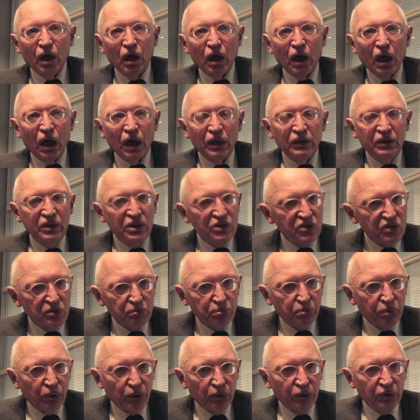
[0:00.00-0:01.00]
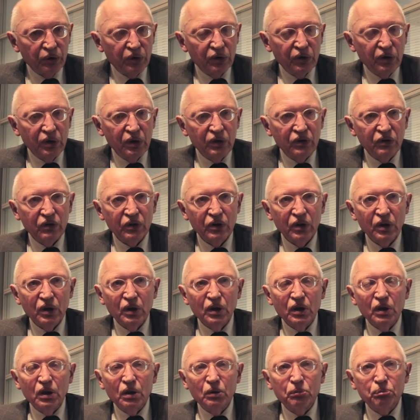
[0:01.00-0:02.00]
are disappointed
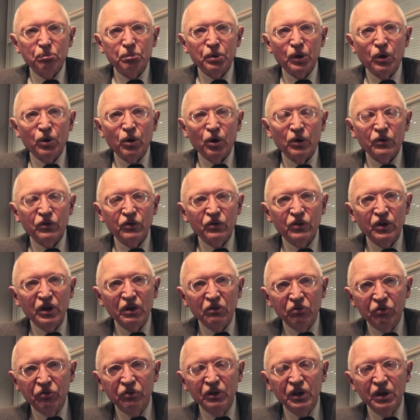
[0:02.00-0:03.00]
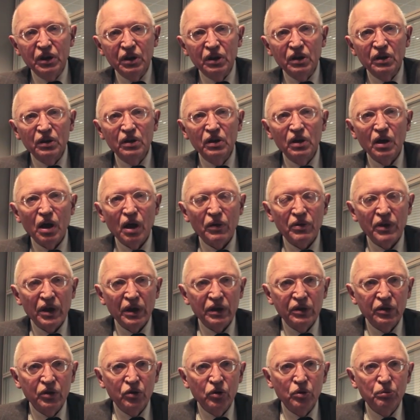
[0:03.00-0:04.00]
because they feel
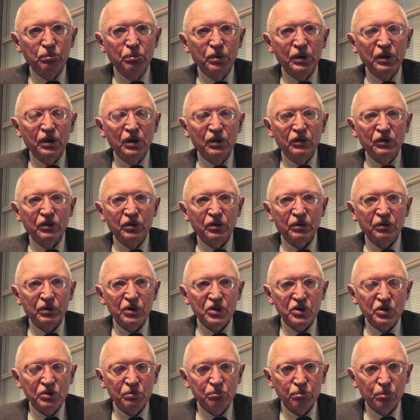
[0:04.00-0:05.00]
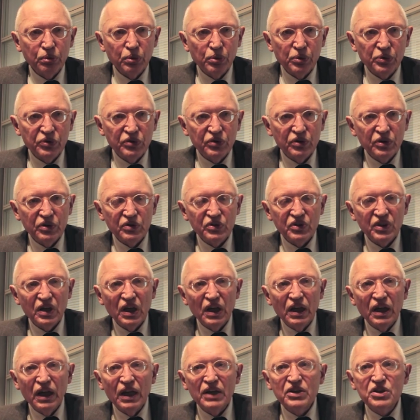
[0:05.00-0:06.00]
that the European integration process
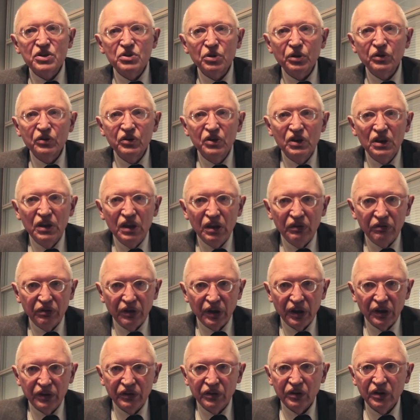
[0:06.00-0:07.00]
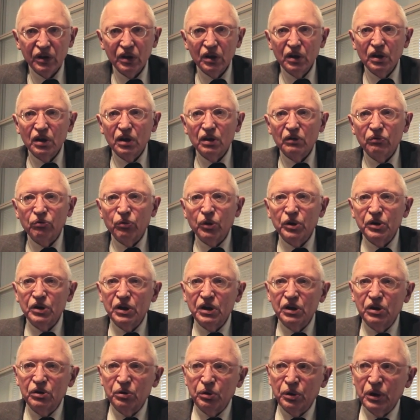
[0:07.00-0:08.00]
has not delivered what
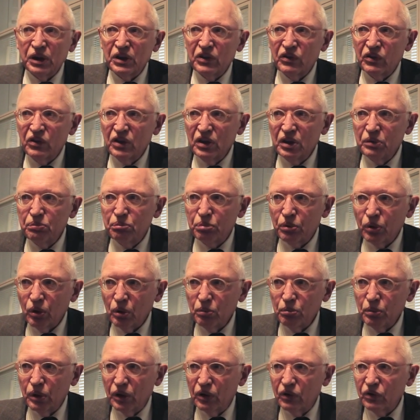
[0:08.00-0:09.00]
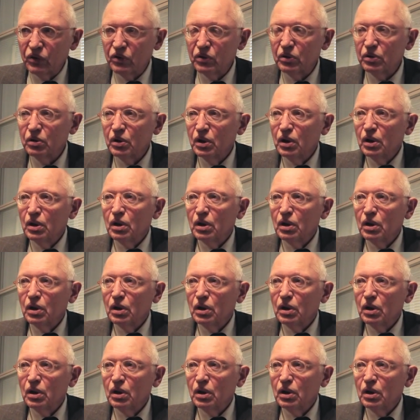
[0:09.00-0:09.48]
it originally promised,